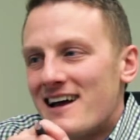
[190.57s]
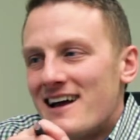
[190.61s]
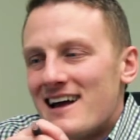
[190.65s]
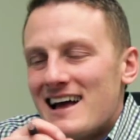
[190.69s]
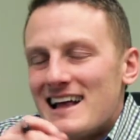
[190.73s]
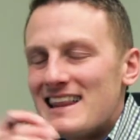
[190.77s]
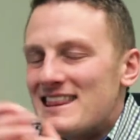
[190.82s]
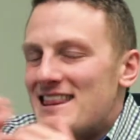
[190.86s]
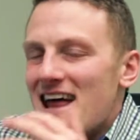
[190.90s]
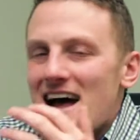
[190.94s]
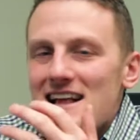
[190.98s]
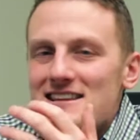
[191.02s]

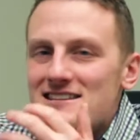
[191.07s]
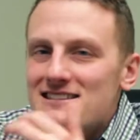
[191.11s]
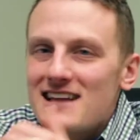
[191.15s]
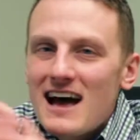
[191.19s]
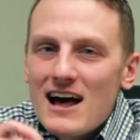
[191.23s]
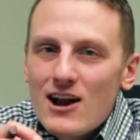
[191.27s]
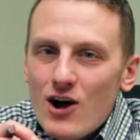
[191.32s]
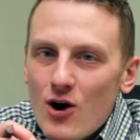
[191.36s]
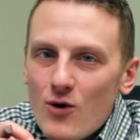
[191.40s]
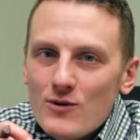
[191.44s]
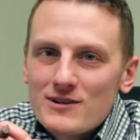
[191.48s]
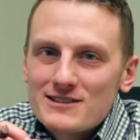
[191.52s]
That's not
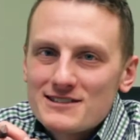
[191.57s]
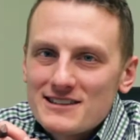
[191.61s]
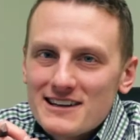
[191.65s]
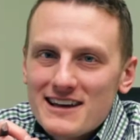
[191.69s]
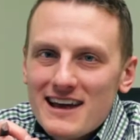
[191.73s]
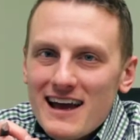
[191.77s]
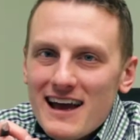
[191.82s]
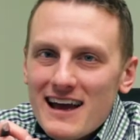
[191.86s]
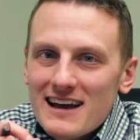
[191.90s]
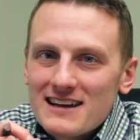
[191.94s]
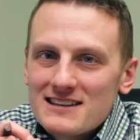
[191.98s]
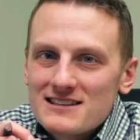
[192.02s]
always the
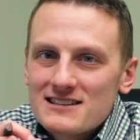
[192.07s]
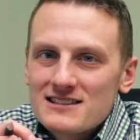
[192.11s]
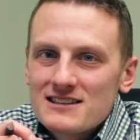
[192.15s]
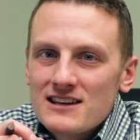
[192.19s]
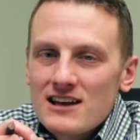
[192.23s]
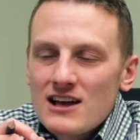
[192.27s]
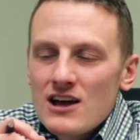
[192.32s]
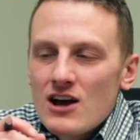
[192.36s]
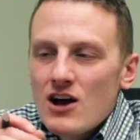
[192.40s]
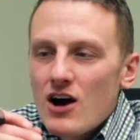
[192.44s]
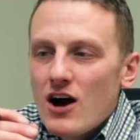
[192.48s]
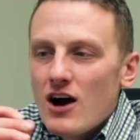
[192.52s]
case.
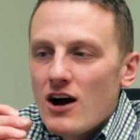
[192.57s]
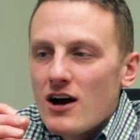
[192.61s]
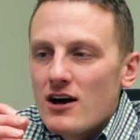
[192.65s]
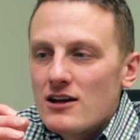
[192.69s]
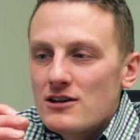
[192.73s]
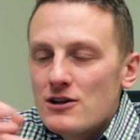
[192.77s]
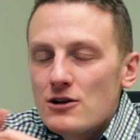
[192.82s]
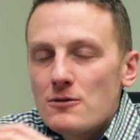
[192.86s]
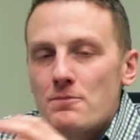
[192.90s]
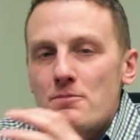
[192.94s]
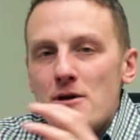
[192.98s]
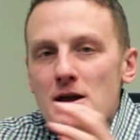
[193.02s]
A
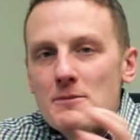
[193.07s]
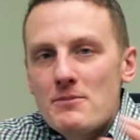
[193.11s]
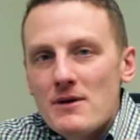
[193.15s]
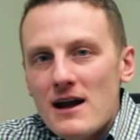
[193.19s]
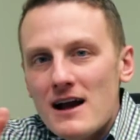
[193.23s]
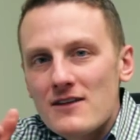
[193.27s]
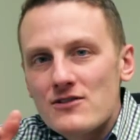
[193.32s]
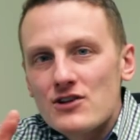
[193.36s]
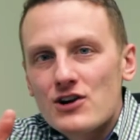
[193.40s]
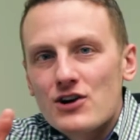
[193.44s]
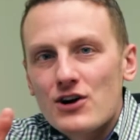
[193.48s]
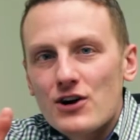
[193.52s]
little peek
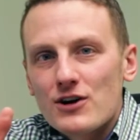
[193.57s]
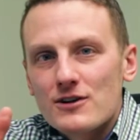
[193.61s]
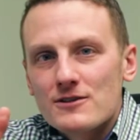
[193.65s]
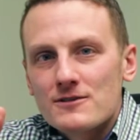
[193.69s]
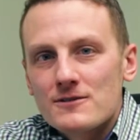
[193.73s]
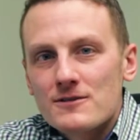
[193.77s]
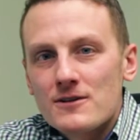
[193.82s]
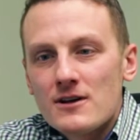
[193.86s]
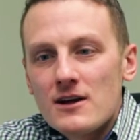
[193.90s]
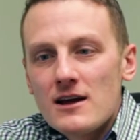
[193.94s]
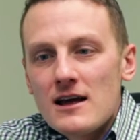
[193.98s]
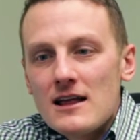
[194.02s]
behind the
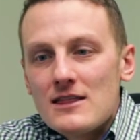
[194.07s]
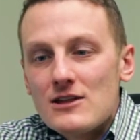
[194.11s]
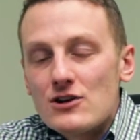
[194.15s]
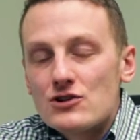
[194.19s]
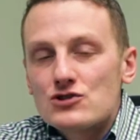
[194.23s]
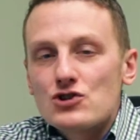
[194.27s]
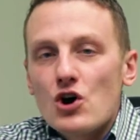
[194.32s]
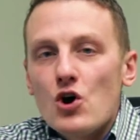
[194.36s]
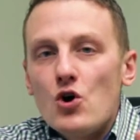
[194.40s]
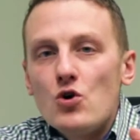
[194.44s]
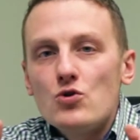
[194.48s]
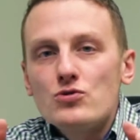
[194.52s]
curtain. There's
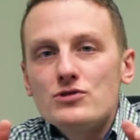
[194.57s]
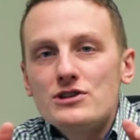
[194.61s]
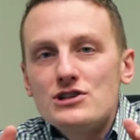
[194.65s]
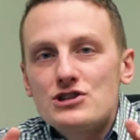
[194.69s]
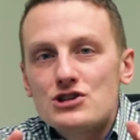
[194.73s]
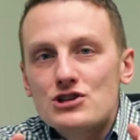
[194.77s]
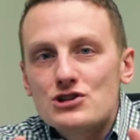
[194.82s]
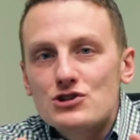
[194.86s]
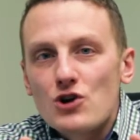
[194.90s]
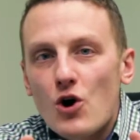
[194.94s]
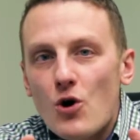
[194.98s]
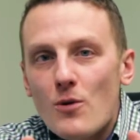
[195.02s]
only
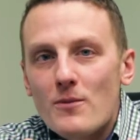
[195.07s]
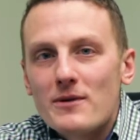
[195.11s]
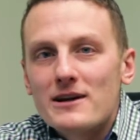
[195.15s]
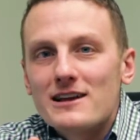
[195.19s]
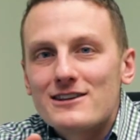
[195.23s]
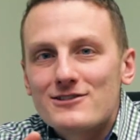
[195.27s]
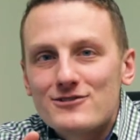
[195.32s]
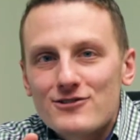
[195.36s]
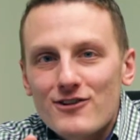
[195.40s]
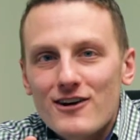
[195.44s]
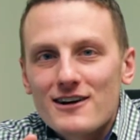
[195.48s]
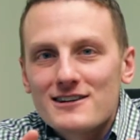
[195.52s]
so many
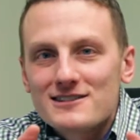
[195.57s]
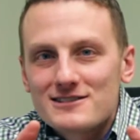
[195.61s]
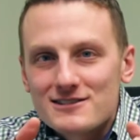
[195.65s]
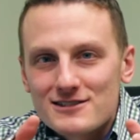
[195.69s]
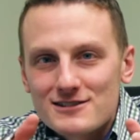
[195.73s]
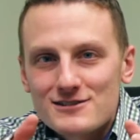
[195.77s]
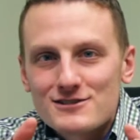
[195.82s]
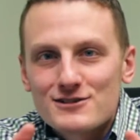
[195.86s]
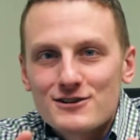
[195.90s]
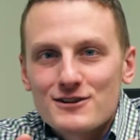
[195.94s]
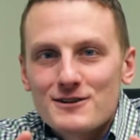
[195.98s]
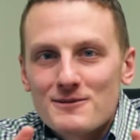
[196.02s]
trucks in a
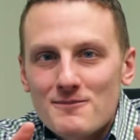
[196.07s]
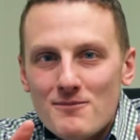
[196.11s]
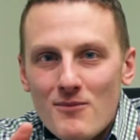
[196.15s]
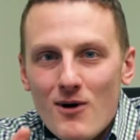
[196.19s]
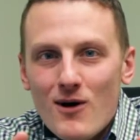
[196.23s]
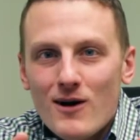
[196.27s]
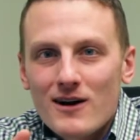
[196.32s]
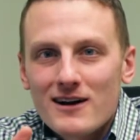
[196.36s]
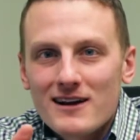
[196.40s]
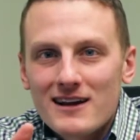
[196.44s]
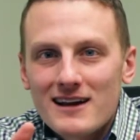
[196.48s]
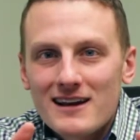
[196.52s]
certain
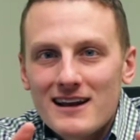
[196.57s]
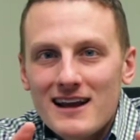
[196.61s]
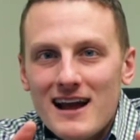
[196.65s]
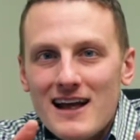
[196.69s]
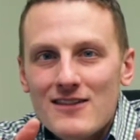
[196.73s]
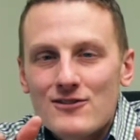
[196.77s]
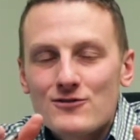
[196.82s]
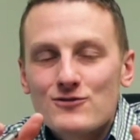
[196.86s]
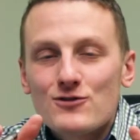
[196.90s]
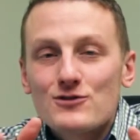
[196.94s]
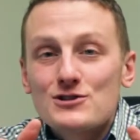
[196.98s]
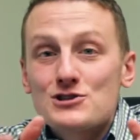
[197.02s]
market, and
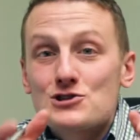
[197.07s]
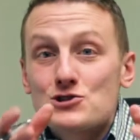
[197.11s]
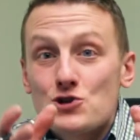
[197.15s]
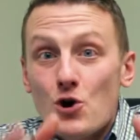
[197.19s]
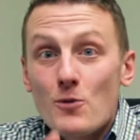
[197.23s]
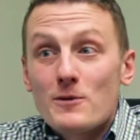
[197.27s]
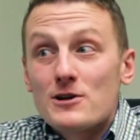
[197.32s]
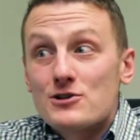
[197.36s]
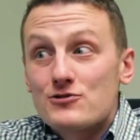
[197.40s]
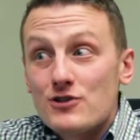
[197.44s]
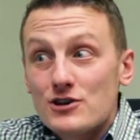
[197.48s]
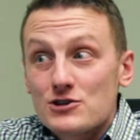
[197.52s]
there's only so
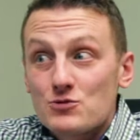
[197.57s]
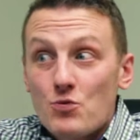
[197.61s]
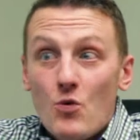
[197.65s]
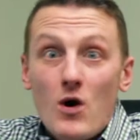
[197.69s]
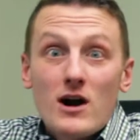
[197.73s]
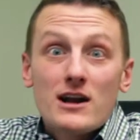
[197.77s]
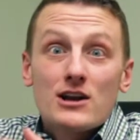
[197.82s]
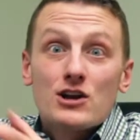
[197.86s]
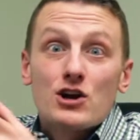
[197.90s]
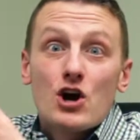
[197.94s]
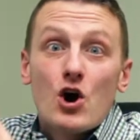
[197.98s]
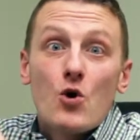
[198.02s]
many trucks
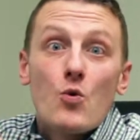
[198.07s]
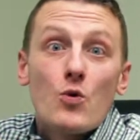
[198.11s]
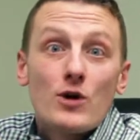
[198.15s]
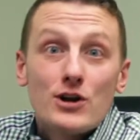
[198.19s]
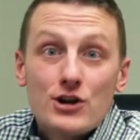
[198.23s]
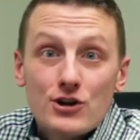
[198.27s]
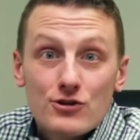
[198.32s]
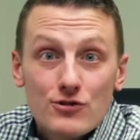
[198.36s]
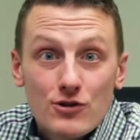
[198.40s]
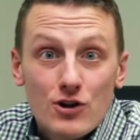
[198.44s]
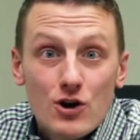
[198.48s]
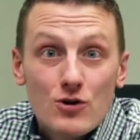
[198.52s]
wanting to go where
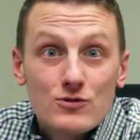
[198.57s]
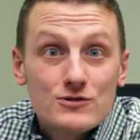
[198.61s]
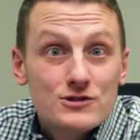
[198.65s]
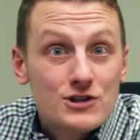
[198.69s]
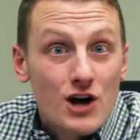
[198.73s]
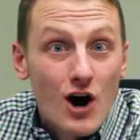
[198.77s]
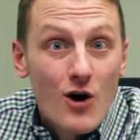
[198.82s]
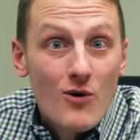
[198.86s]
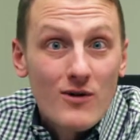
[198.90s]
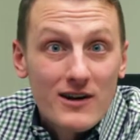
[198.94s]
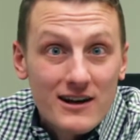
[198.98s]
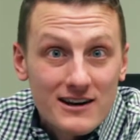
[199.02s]
your load's
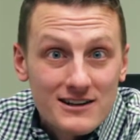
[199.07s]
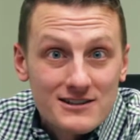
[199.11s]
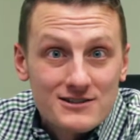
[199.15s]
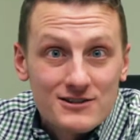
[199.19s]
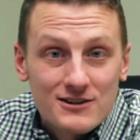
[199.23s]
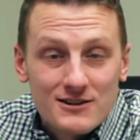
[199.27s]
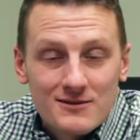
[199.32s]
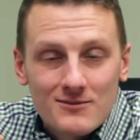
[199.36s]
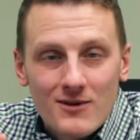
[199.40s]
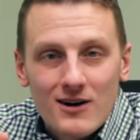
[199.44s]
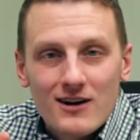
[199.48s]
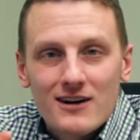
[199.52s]
going in a
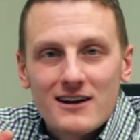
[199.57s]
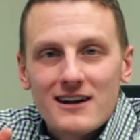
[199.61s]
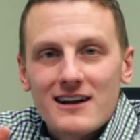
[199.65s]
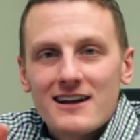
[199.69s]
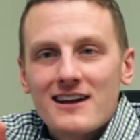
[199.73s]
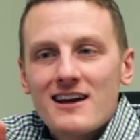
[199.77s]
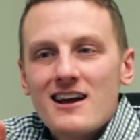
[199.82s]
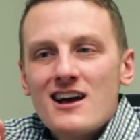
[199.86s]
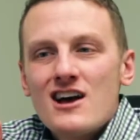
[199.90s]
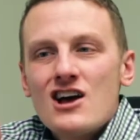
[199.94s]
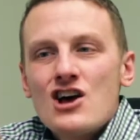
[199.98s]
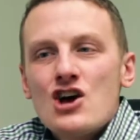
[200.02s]
certain market.
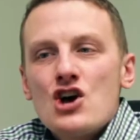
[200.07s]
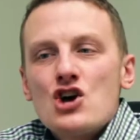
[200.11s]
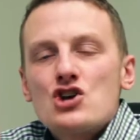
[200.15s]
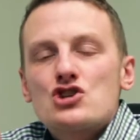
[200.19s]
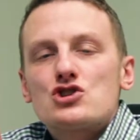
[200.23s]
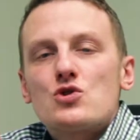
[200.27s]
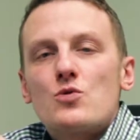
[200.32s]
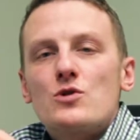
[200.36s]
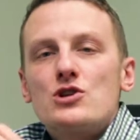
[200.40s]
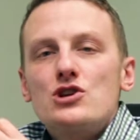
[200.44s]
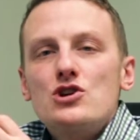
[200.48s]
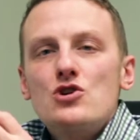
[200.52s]
So
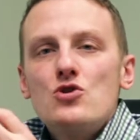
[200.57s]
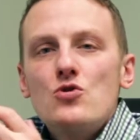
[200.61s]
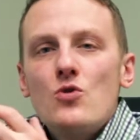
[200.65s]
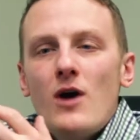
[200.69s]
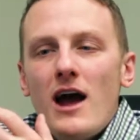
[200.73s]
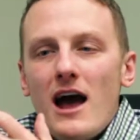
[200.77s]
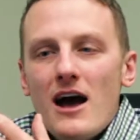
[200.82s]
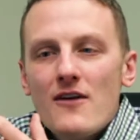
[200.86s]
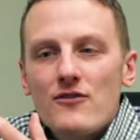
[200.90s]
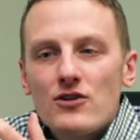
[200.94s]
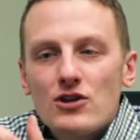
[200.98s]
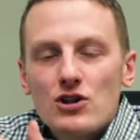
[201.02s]
when you
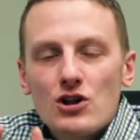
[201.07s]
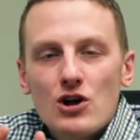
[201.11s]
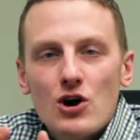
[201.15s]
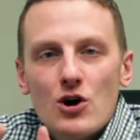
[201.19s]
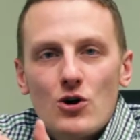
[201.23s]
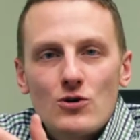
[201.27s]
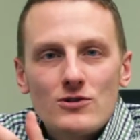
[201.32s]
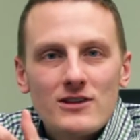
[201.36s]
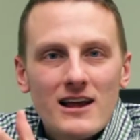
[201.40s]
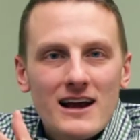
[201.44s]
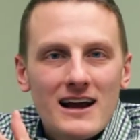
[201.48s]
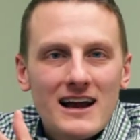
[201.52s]
have a
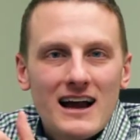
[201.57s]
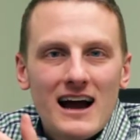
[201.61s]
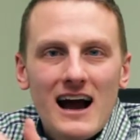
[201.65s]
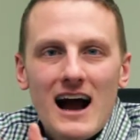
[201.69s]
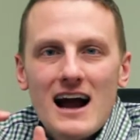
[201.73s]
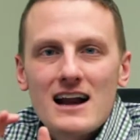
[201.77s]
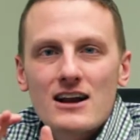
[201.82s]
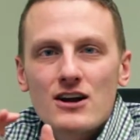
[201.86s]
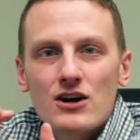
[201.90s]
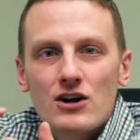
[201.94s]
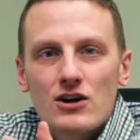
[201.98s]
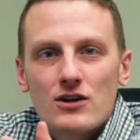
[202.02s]
load that
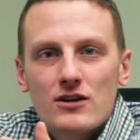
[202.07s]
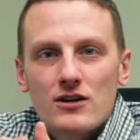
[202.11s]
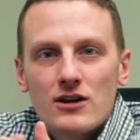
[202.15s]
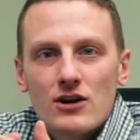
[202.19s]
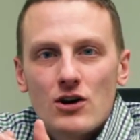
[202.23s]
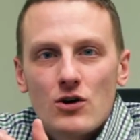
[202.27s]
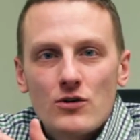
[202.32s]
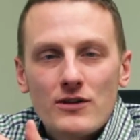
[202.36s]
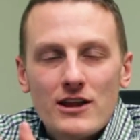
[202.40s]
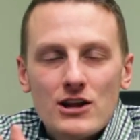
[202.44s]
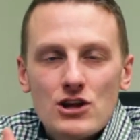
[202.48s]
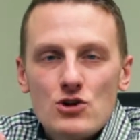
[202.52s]
kind of,
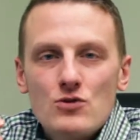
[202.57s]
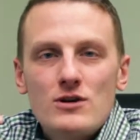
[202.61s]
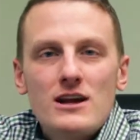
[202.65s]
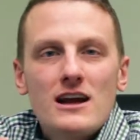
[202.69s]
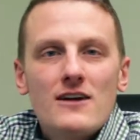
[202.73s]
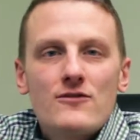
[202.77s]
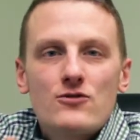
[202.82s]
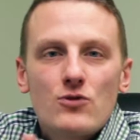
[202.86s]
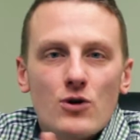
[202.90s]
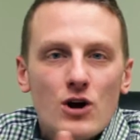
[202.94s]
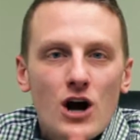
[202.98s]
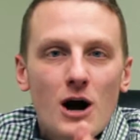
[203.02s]
that you
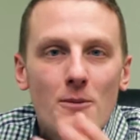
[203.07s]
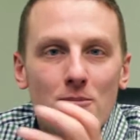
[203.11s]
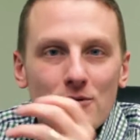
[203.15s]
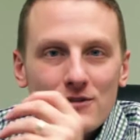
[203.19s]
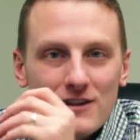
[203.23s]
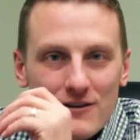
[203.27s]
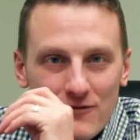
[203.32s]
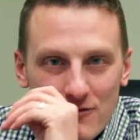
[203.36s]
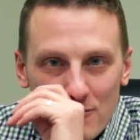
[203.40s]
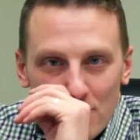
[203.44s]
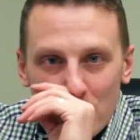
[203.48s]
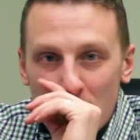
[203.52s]
give to a couple
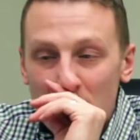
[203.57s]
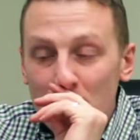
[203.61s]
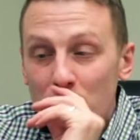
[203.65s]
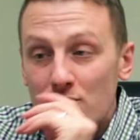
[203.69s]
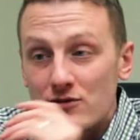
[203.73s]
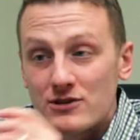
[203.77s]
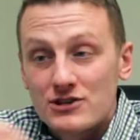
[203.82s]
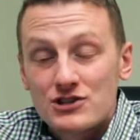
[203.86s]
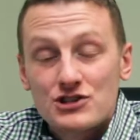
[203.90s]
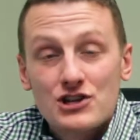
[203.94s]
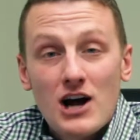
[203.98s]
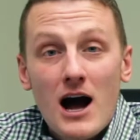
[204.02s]
different people
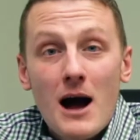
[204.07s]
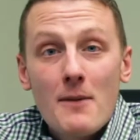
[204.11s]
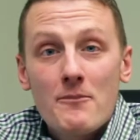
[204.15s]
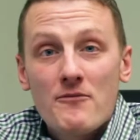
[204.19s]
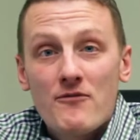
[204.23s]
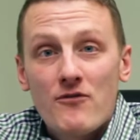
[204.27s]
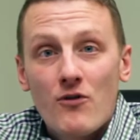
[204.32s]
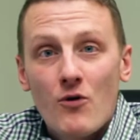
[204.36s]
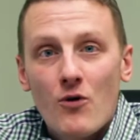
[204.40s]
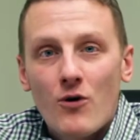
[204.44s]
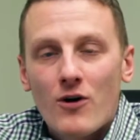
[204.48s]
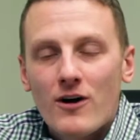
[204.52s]
to shop
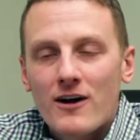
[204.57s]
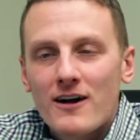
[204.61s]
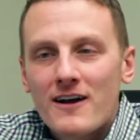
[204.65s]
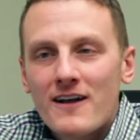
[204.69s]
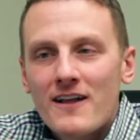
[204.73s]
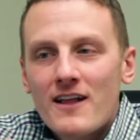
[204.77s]
for,